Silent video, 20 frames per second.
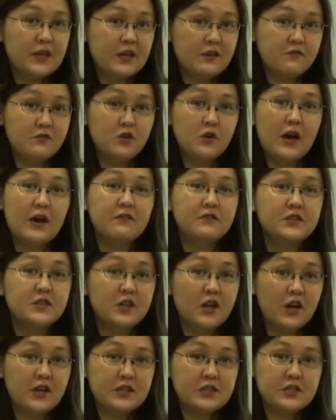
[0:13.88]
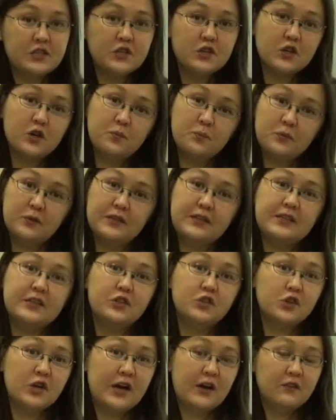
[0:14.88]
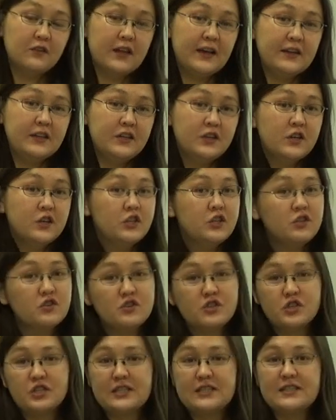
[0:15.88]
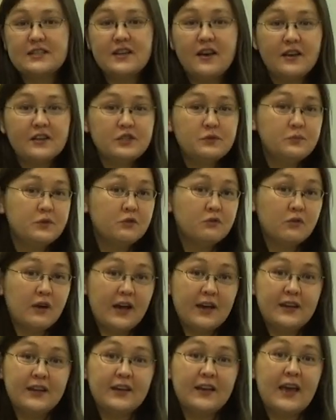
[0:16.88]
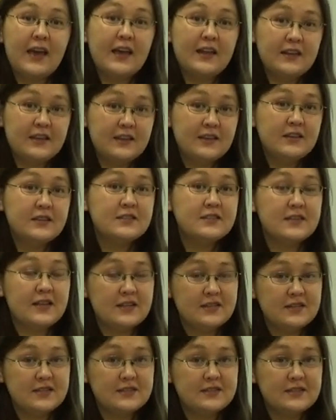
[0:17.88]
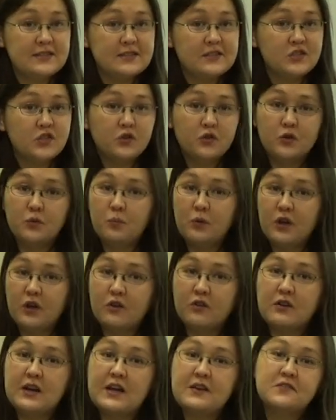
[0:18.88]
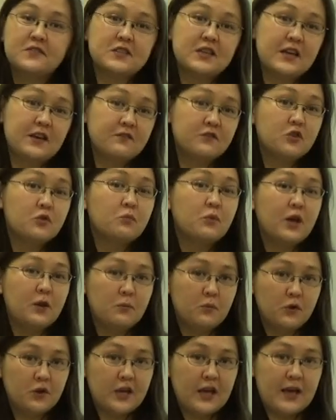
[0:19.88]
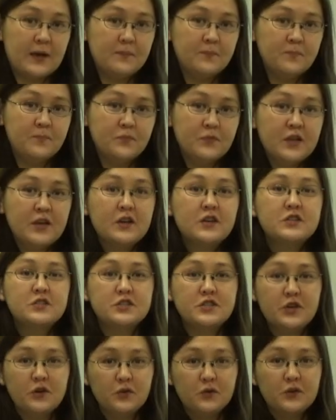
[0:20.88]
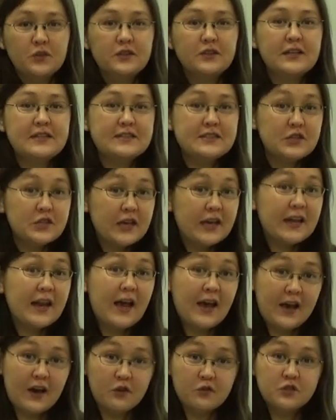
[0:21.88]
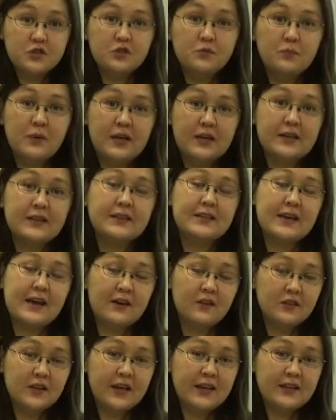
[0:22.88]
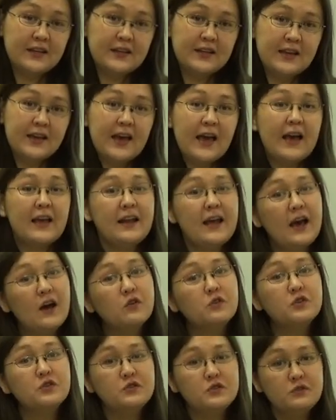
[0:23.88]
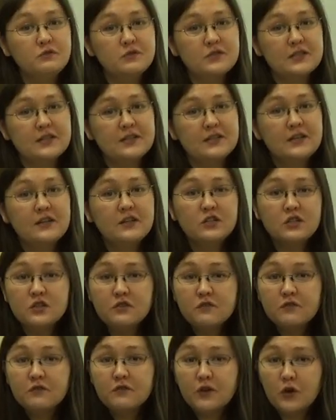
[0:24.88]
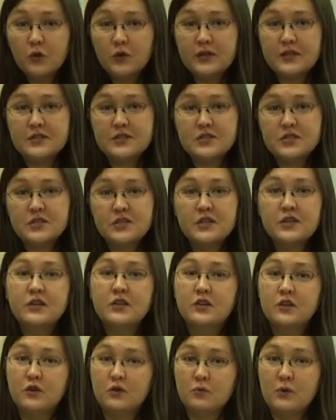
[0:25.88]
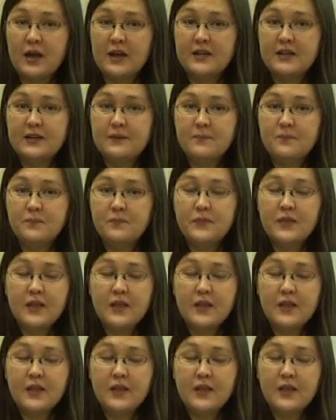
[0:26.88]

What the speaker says: if you have not completed your outline, you should not be writing any sentences or paragraphs of your paper yet. So let's look at how to make the outline and how to use it to focus your writing,